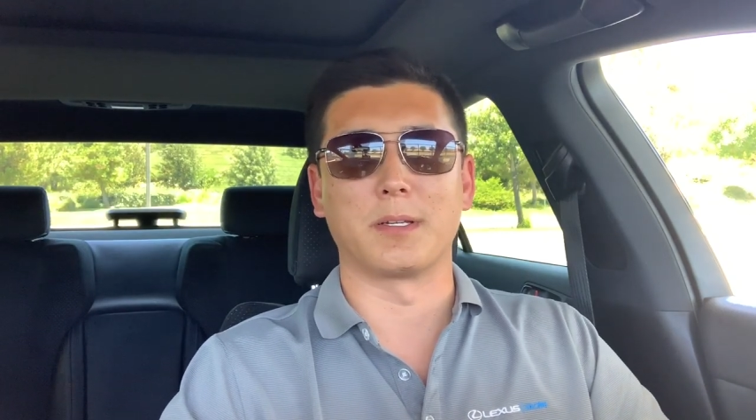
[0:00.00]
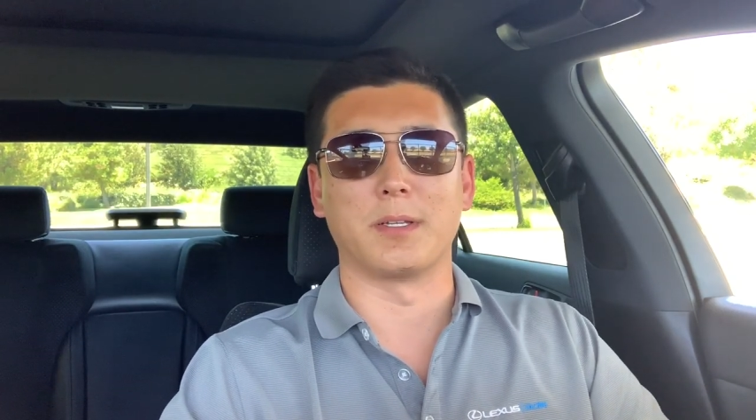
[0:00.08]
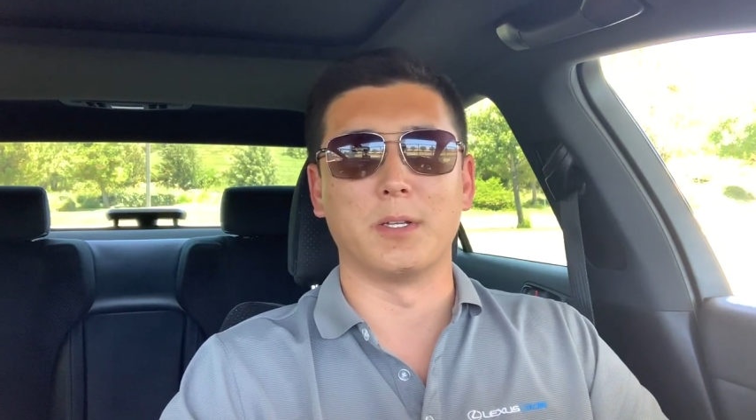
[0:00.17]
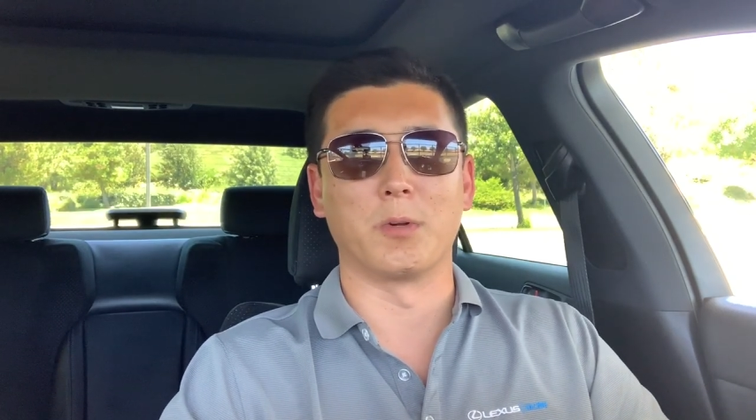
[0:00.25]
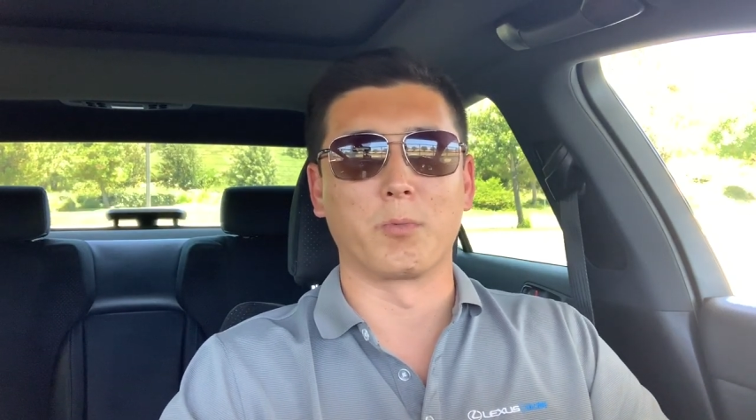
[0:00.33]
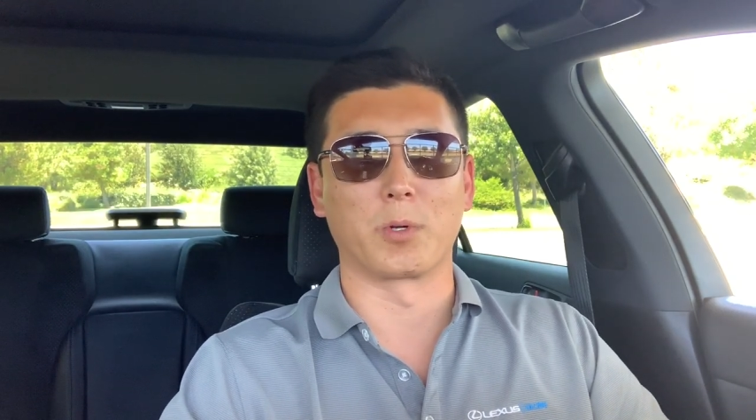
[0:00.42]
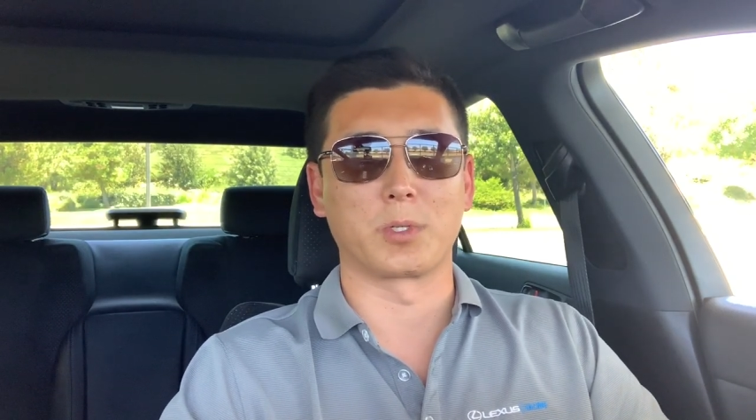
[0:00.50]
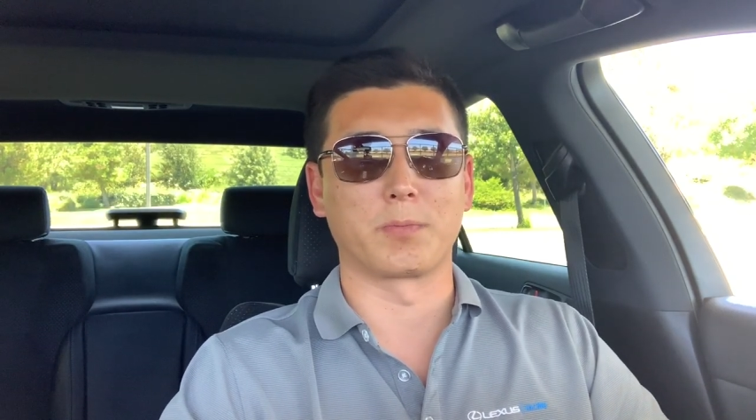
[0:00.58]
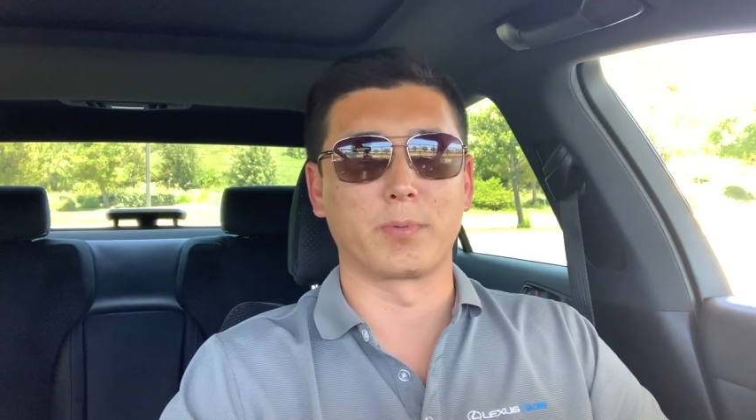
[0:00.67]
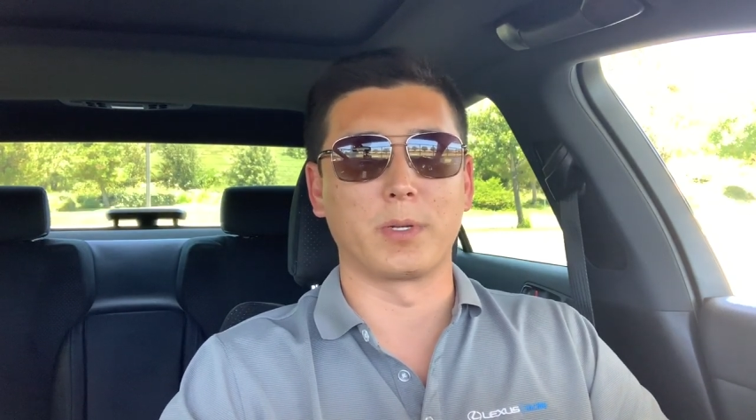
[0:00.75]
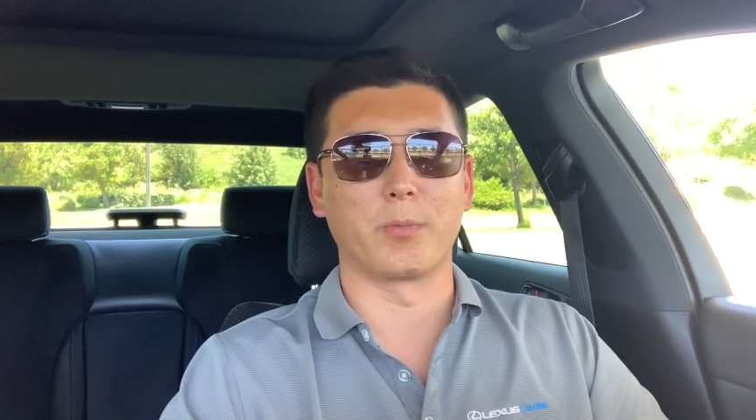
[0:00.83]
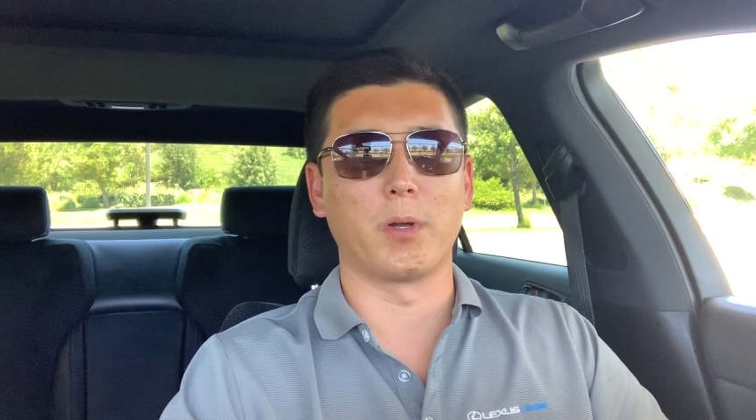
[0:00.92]
you know,
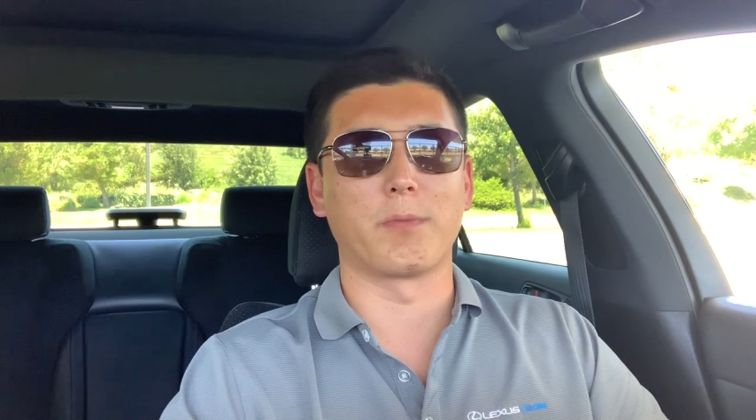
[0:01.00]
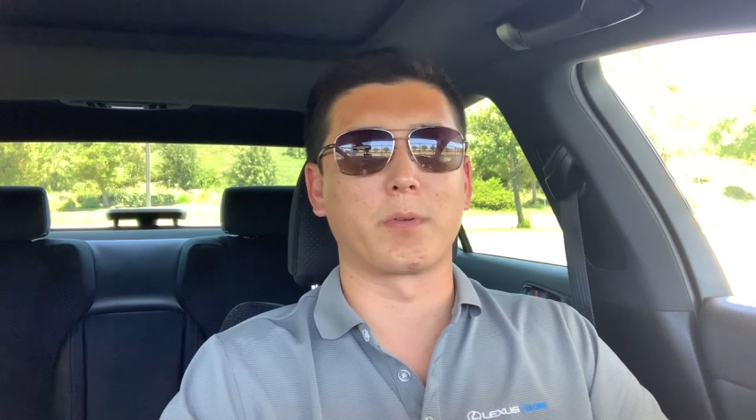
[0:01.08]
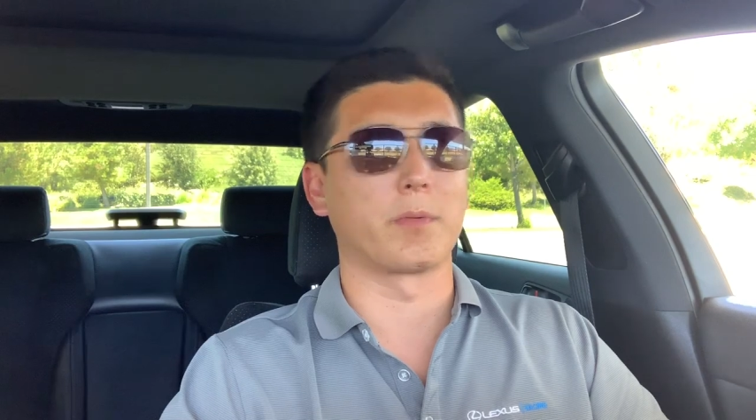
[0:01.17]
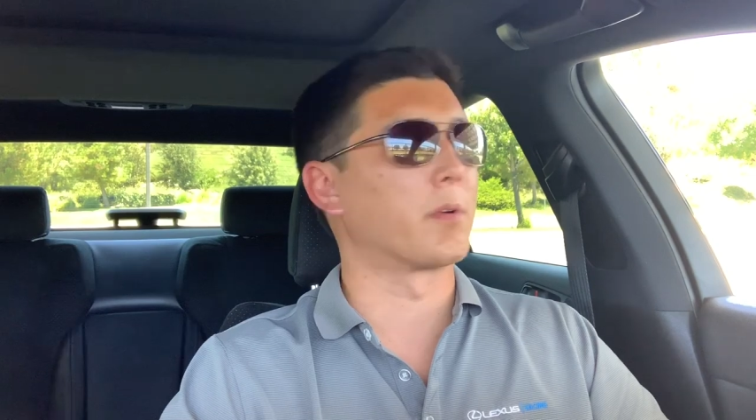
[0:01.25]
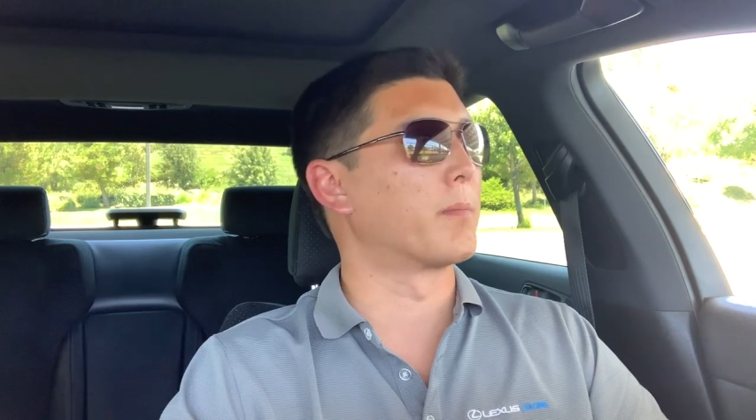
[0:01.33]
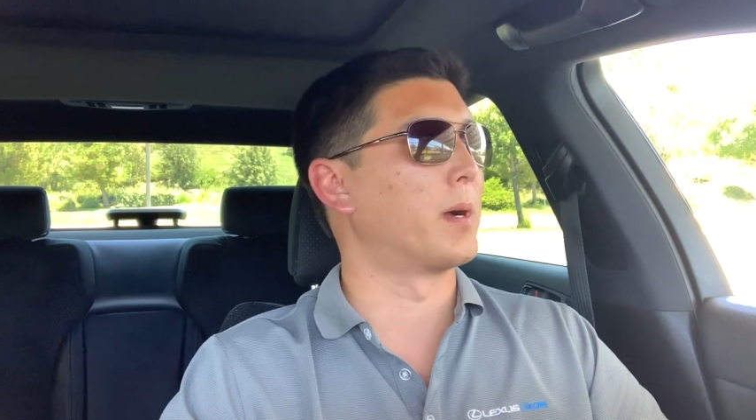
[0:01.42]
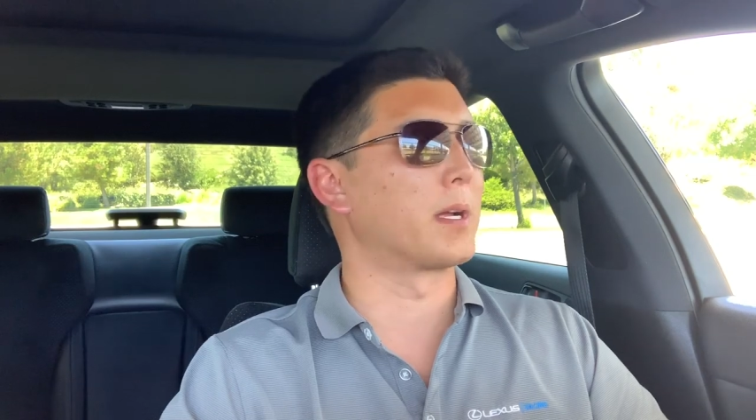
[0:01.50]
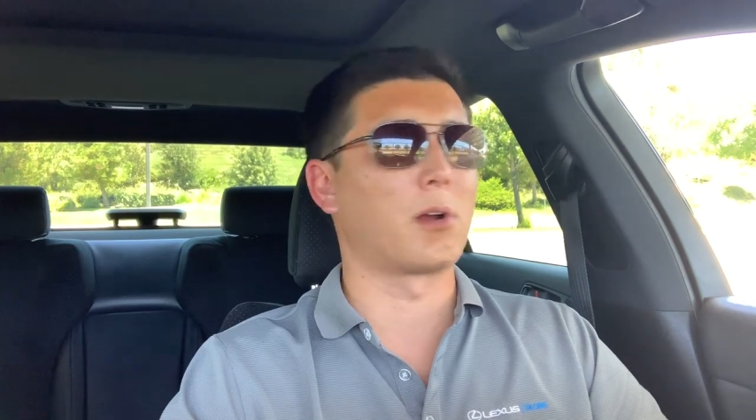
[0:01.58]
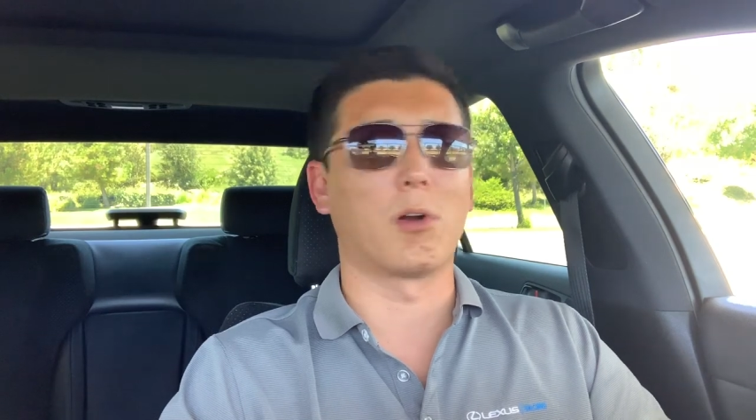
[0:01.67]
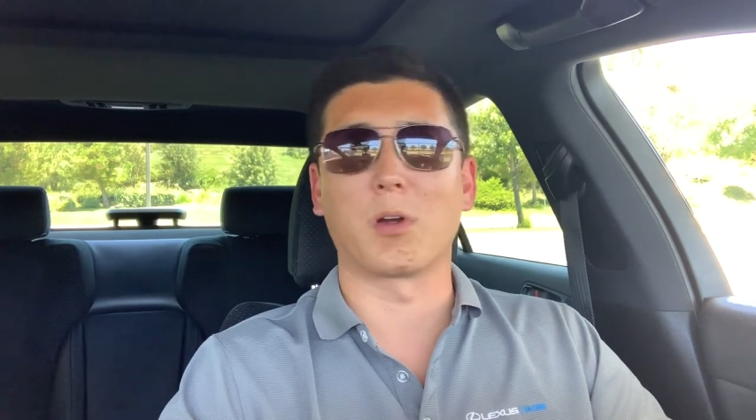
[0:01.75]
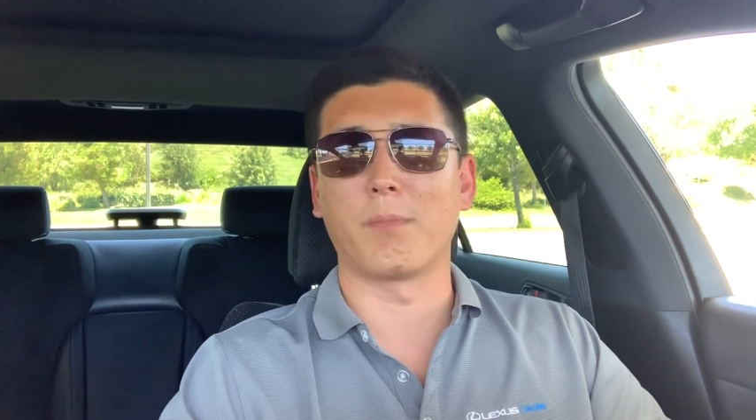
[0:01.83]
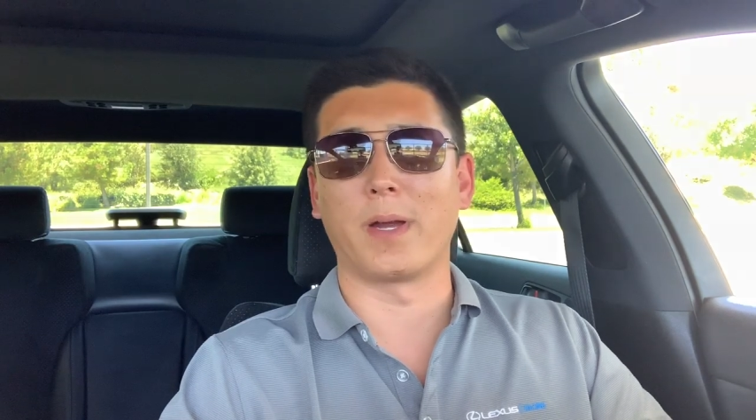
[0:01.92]
worked pretty well for my car,